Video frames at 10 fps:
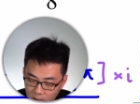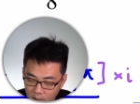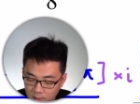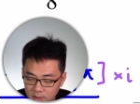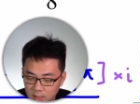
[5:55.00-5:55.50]

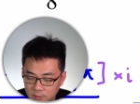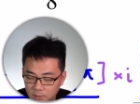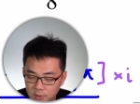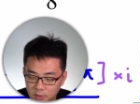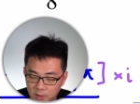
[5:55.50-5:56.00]
This
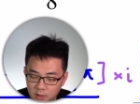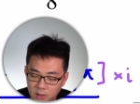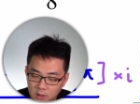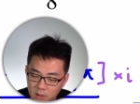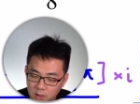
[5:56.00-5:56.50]
expression here
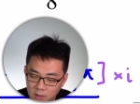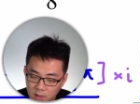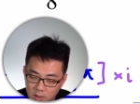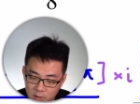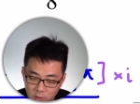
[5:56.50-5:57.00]

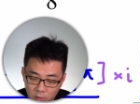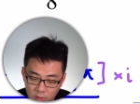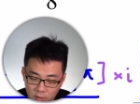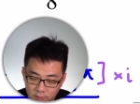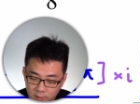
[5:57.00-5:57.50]
is
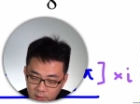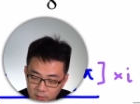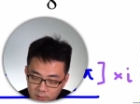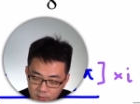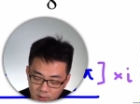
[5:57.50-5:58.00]
not
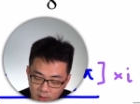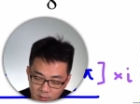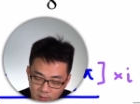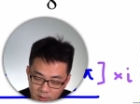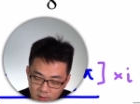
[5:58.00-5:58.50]
difficult to tell
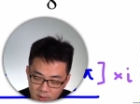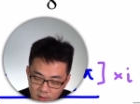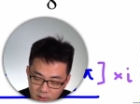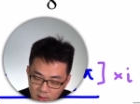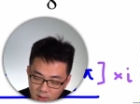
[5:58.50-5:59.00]
that this is
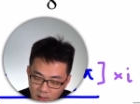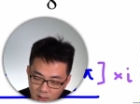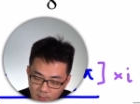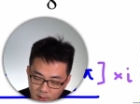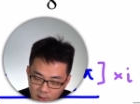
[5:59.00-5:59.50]

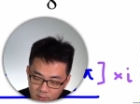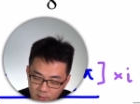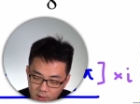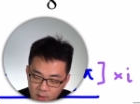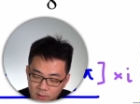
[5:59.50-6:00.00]
EI pi over
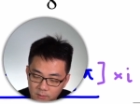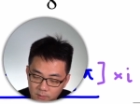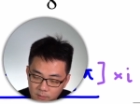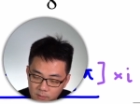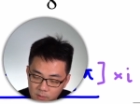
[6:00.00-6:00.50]
8.
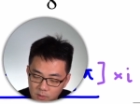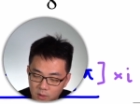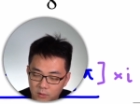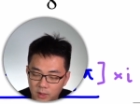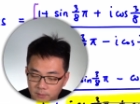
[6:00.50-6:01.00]

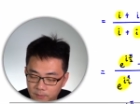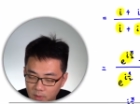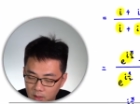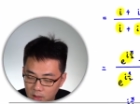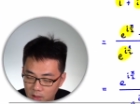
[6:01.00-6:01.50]
Alright,
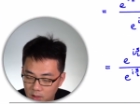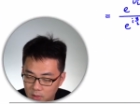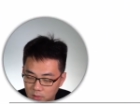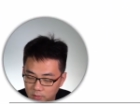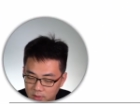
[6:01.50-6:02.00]

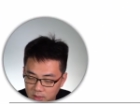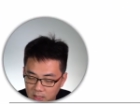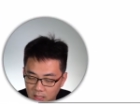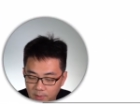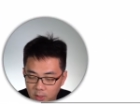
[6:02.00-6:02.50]
so this
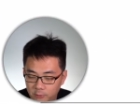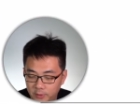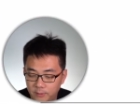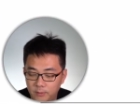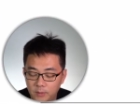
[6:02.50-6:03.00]
EI pi over
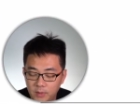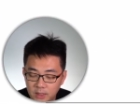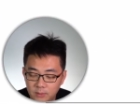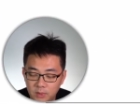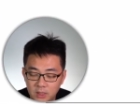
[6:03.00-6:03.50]
8
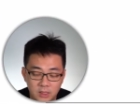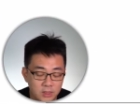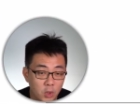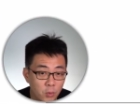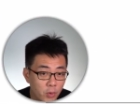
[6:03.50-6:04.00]
means the
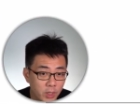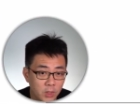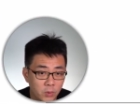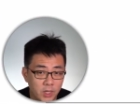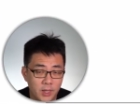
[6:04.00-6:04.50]
numerator
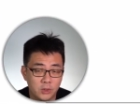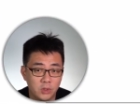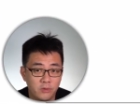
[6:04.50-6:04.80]
we can actually